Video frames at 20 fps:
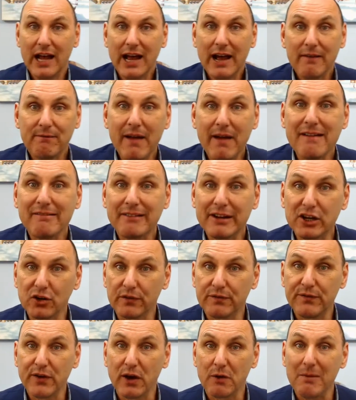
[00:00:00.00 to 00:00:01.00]
Very
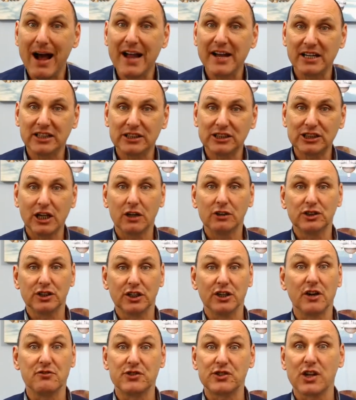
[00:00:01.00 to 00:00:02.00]
good film, and it shows, you
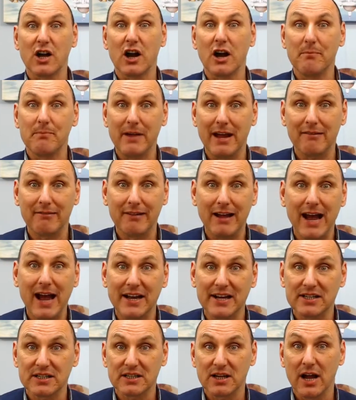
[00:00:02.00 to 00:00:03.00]
know, Siberia,
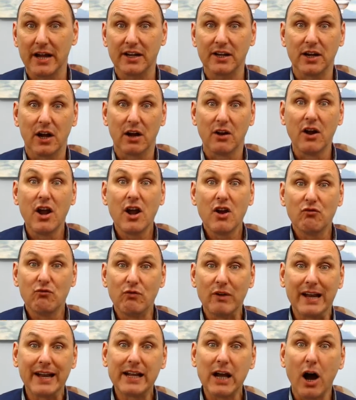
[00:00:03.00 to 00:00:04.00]
and it's like, you know,
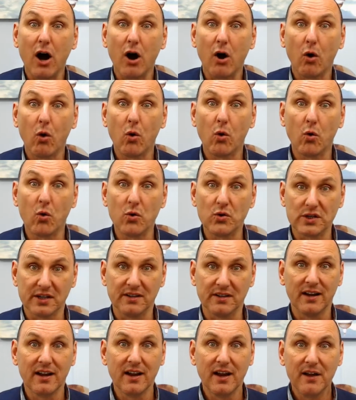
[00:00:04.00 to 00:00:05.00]
really cold,
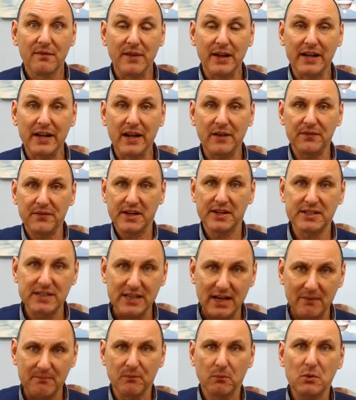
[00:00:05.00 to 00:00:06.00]
and they get these
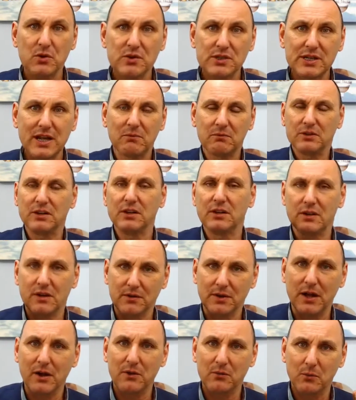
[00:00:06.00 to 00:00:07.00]
what's that, you
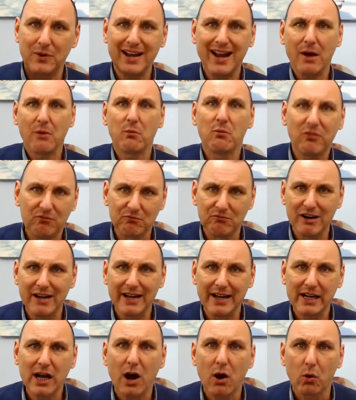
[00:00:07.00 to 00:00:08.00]
know, when that
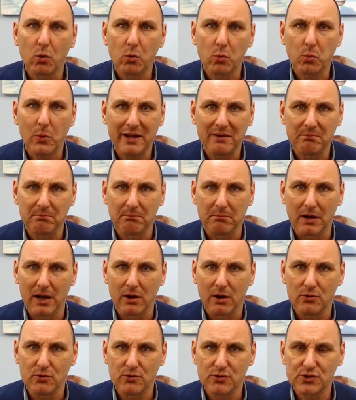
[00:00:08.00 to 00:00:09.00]
really cold wind
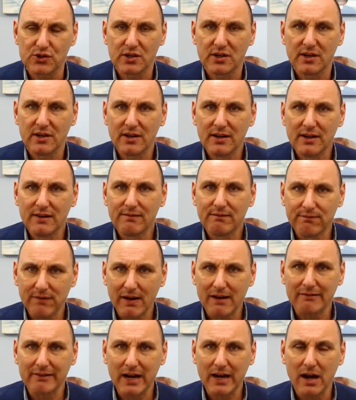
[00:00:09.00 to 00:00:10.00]
blows
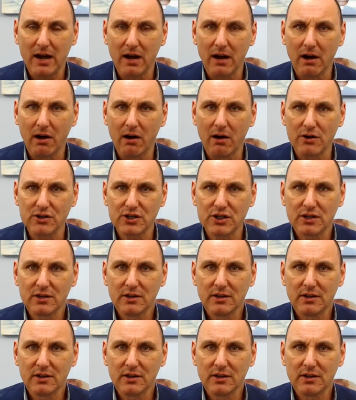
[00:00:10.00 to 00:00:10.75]
very hard